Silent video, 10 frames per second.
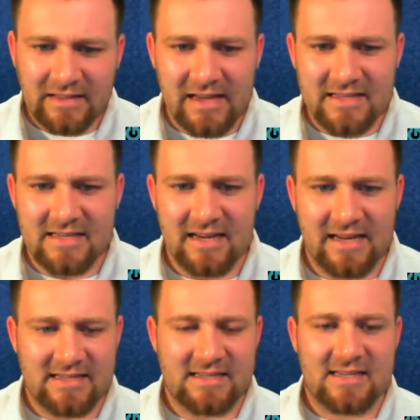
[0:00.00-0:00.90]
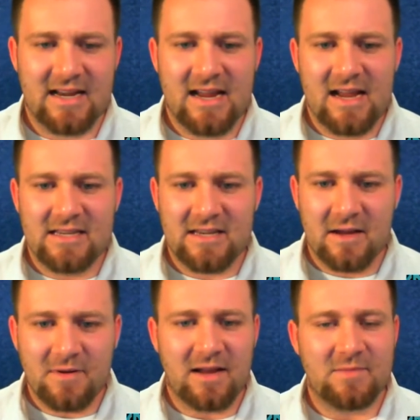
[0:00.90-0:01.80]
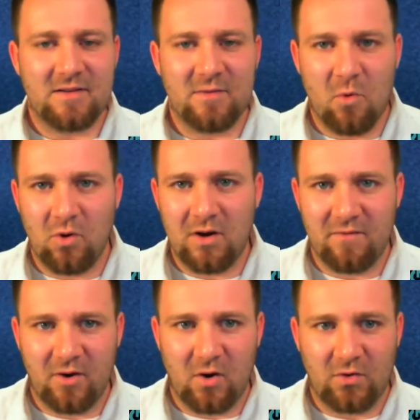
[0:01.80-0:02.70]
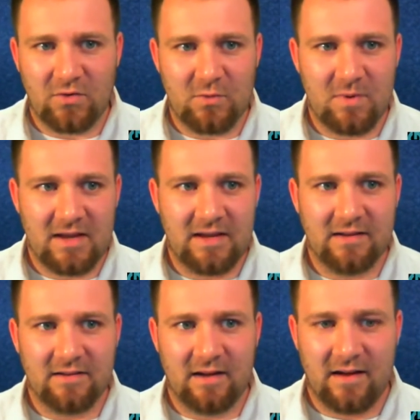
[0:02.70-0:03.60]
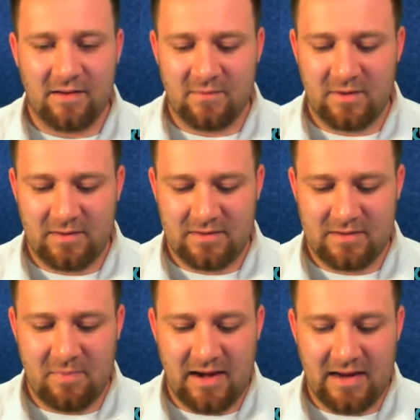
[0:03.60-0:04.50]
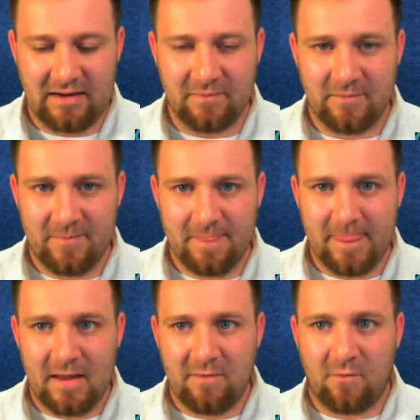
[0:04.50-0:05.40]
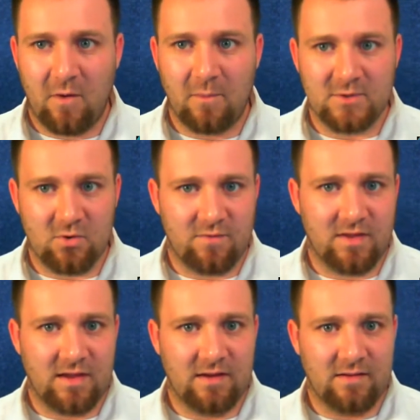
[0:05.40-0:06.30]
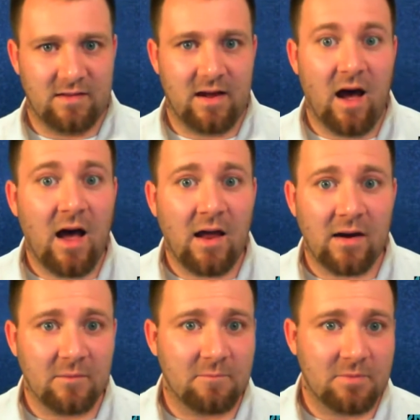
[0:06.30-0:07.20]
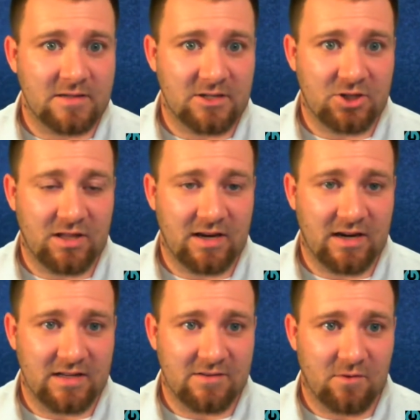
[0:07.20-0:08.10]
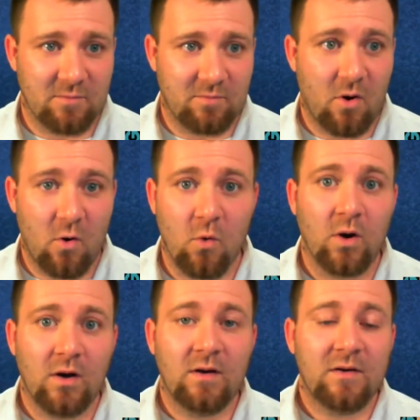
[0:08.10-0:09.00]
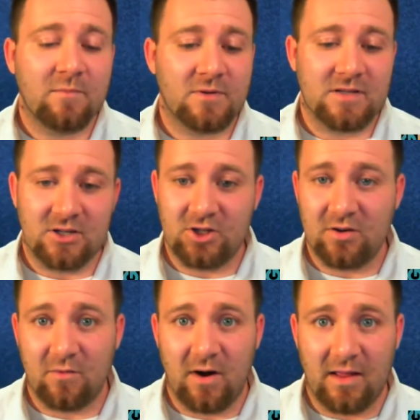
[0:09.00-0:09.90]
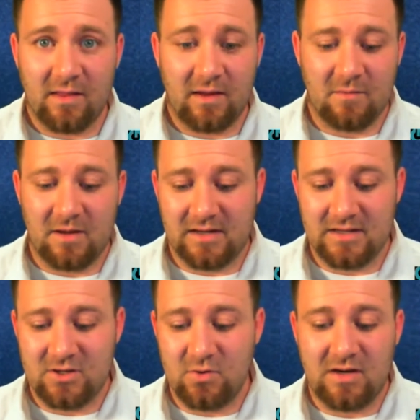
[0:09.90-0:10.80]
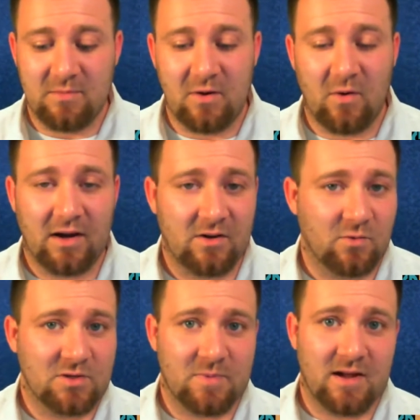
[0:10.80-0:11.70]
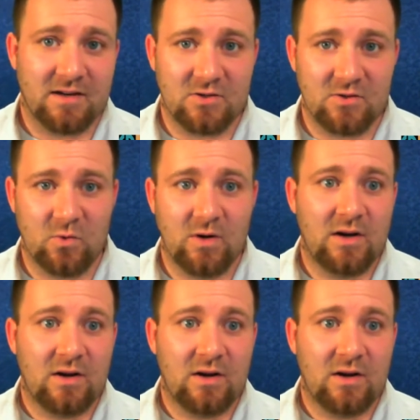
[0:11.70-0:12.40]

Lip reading: it's sometimes even more difficult to be debating from sort of the con position than it is for the pro position for anything, because you need to be ready to respond to